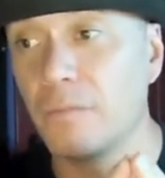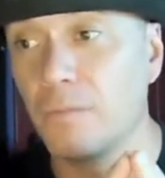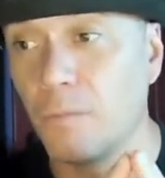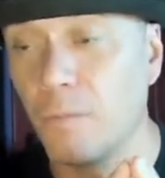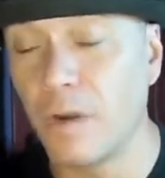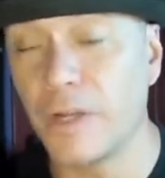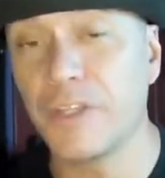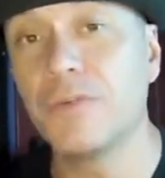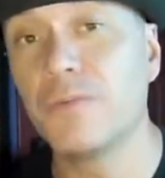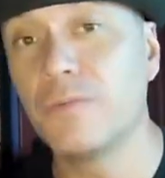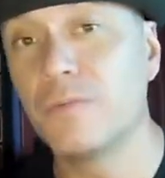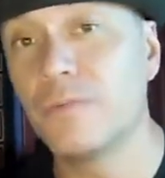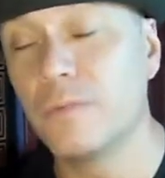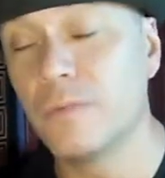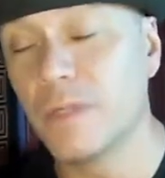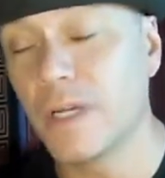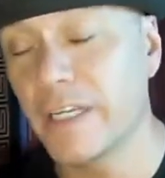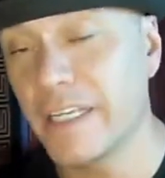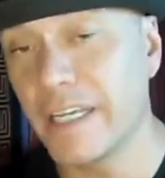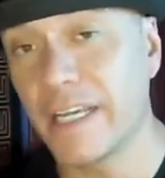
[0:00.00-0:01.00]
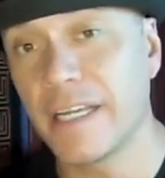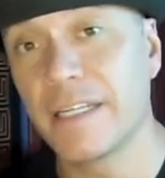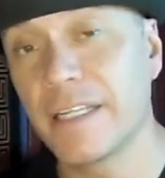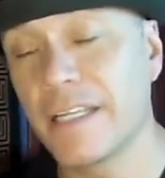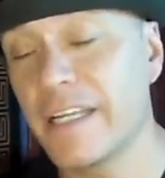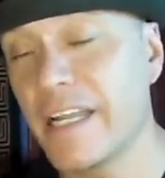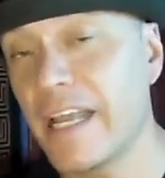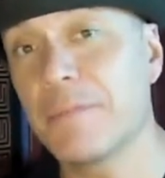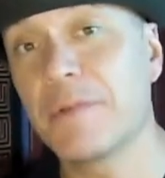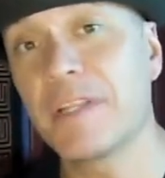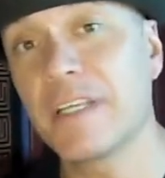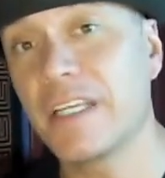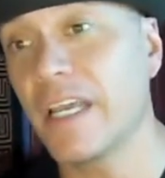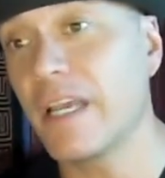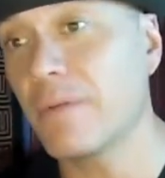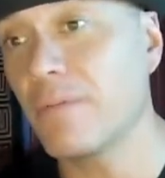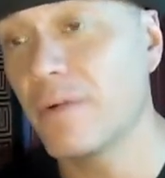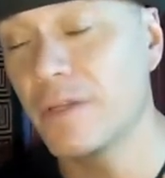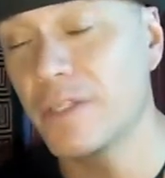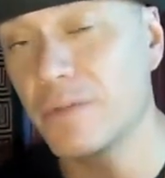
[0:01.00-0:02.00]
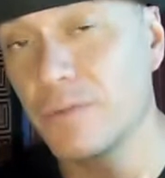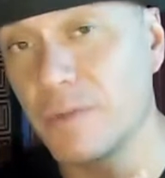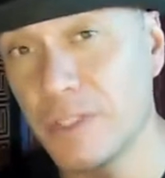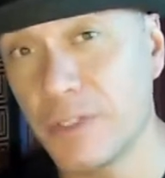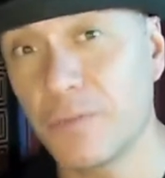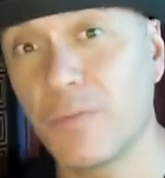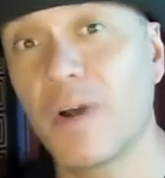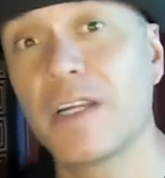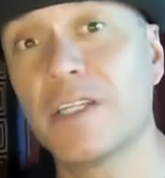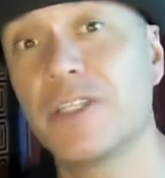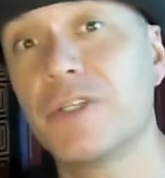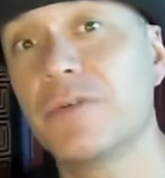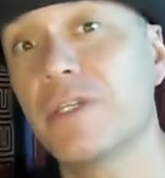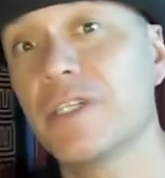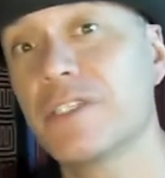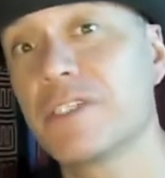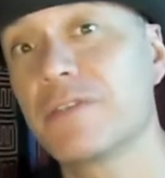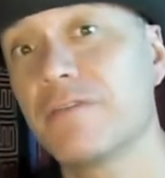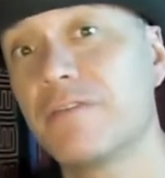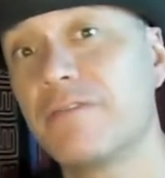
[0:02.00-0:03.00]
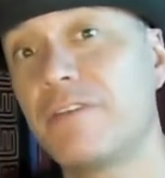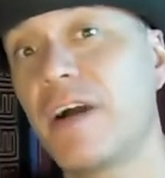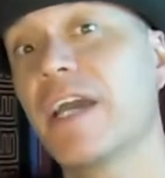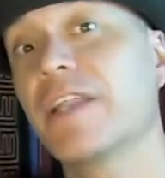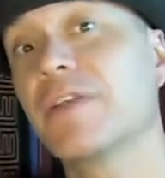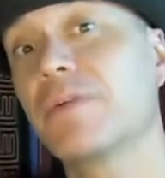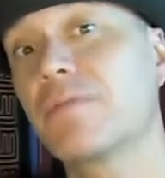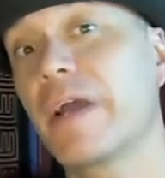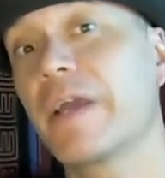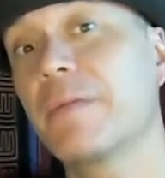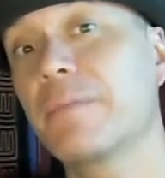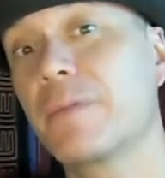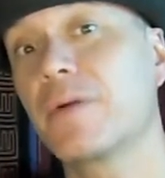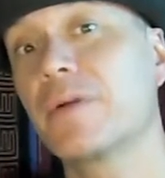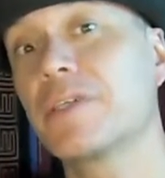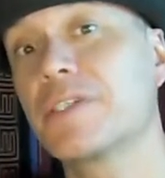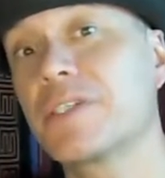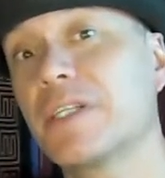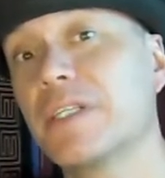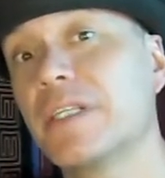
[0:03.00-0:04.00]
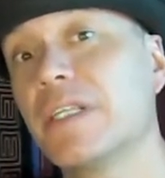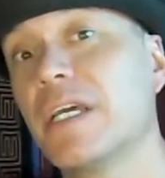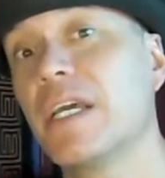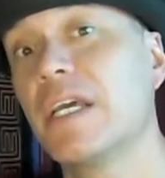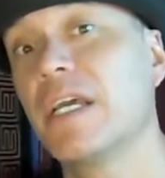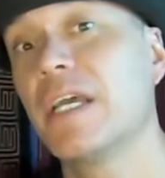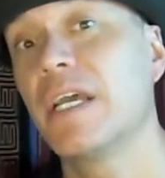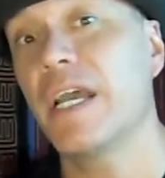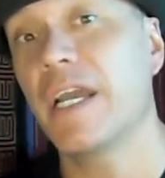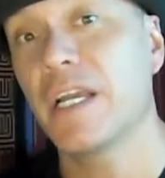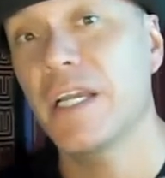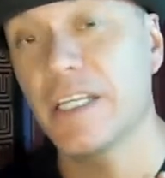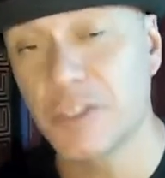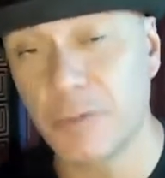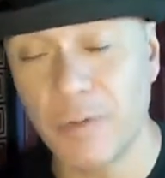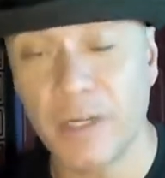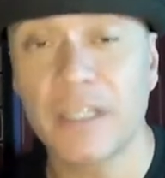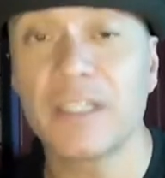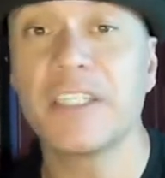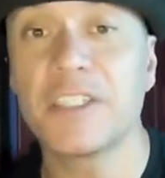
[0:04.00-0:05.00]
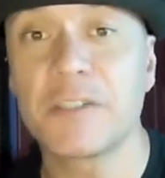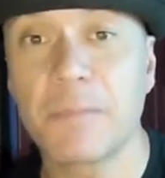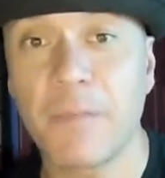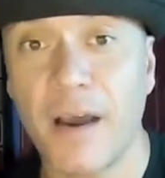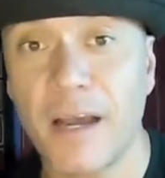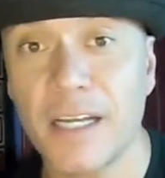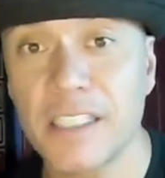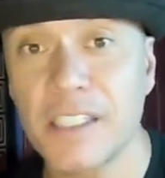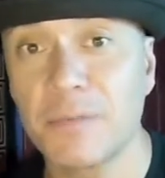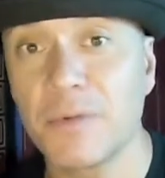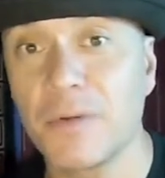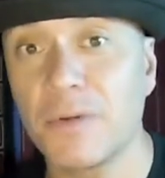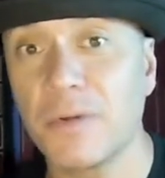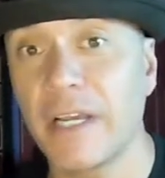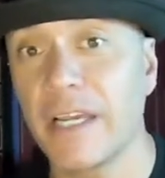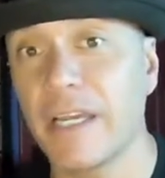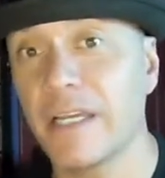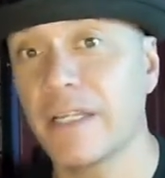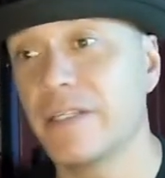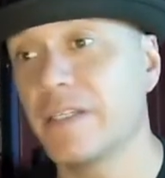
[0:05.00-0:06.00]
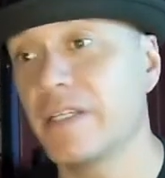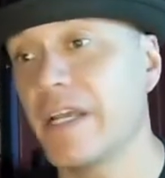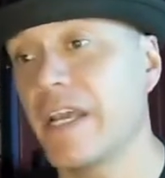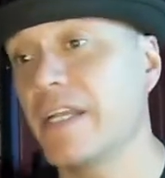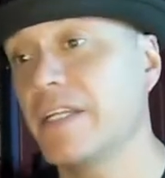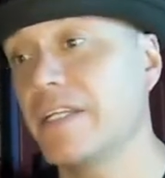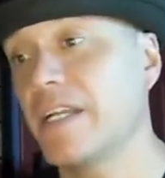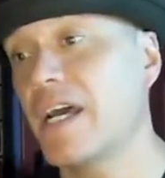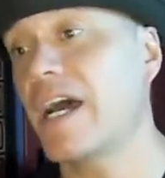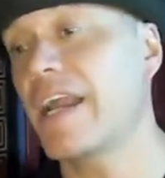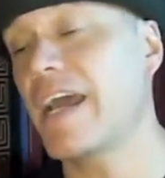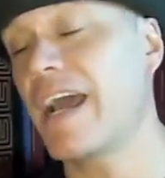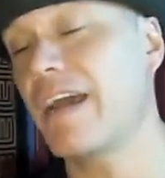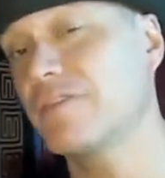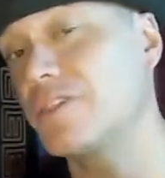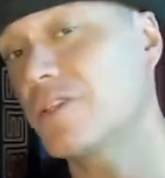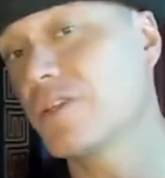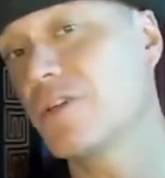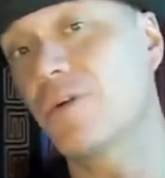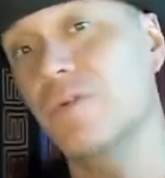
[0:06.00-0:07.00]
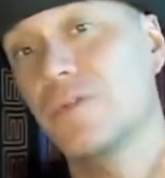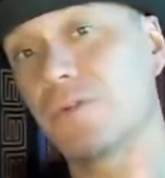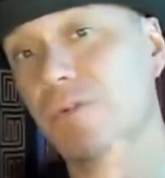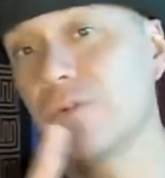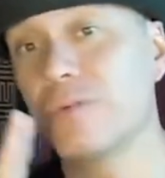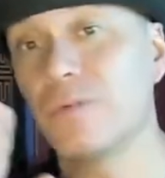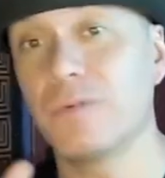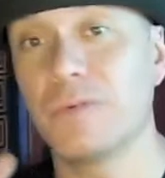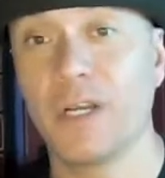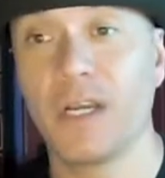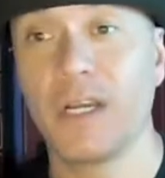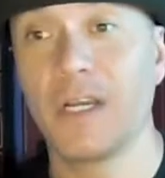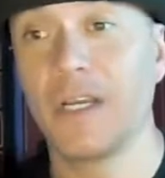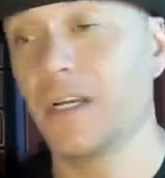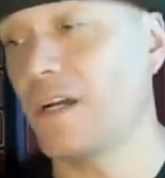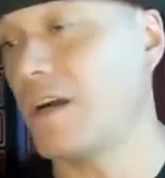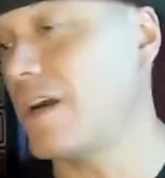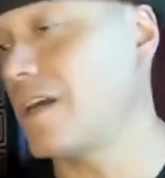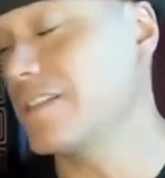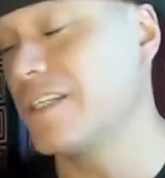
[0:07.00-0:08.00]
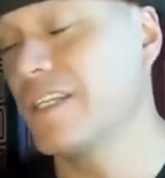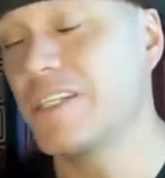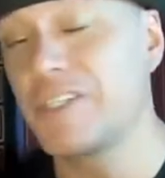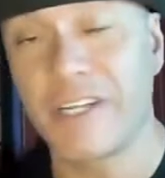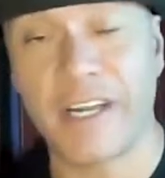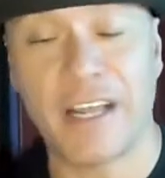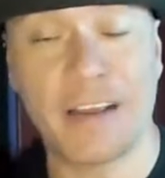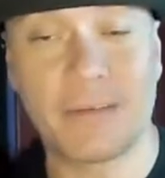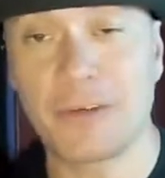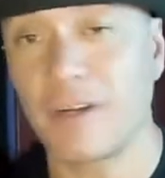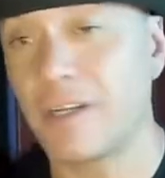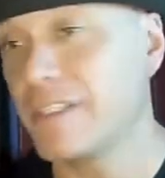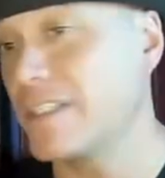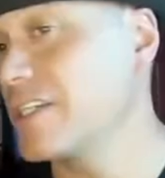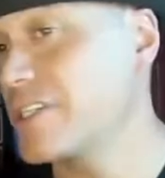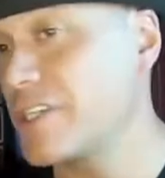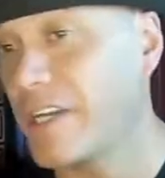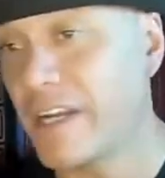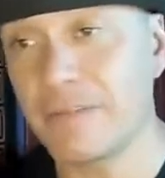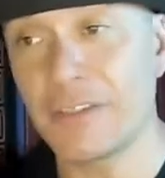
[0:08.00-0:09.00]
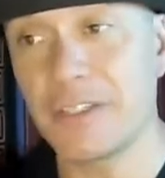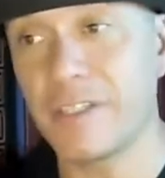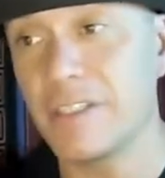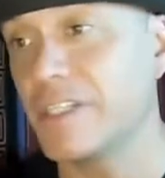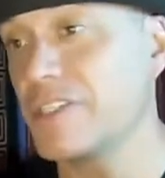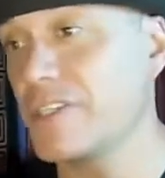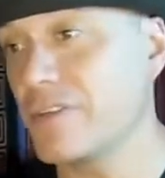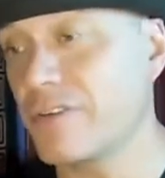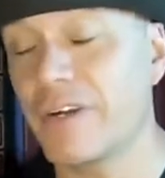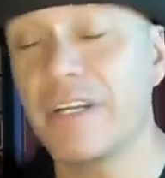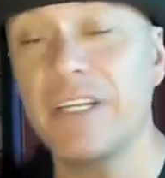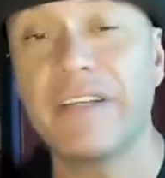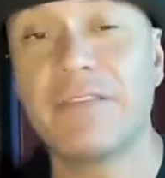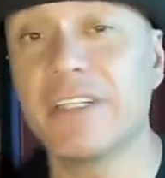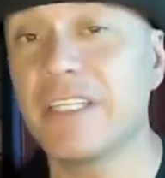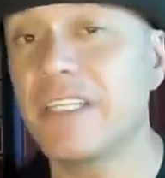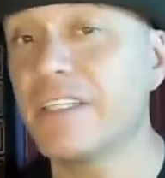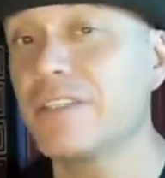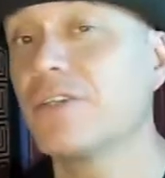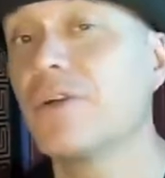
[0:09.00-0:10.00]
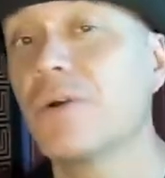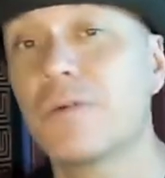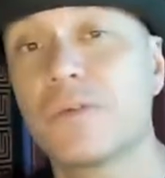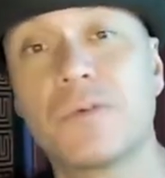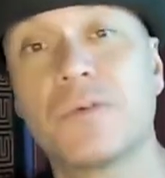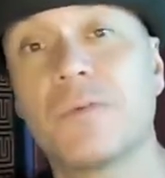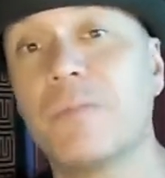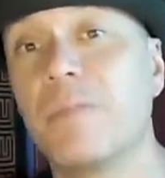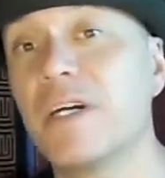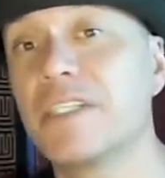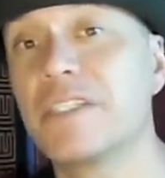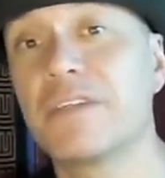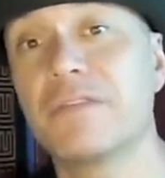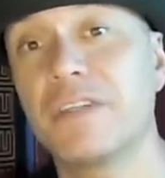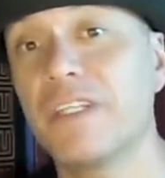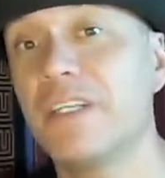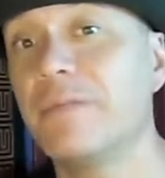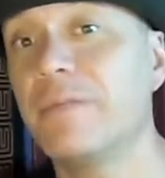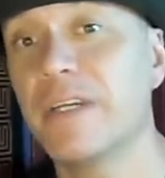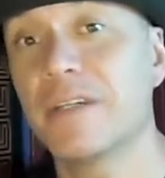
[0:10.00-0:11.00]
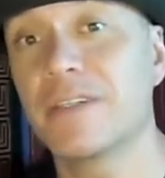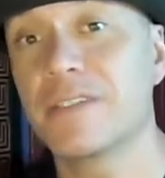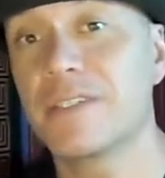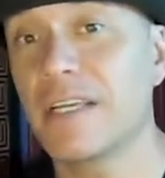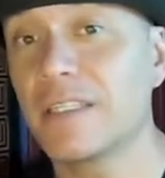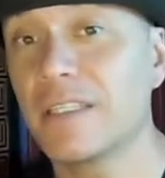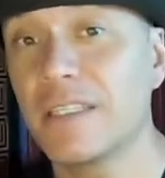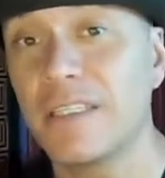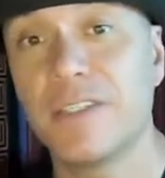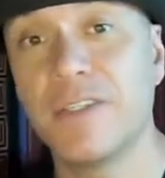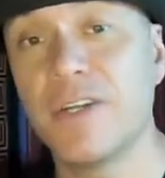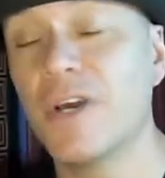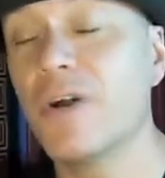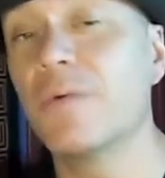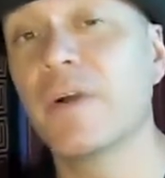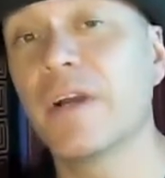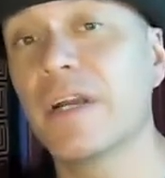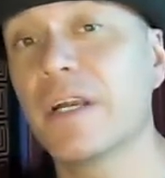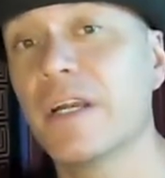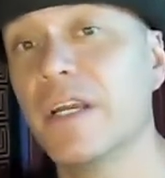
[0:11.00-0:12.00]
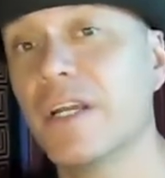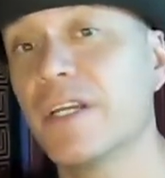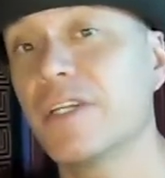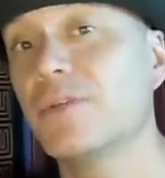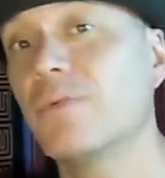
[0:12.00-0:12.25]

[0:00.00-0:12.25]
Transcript: The name of the game, what you want to do is find the right person as quickly as possible and not have to go through audition after audition after audition, or even go through a bunch of emails that lead nowhere.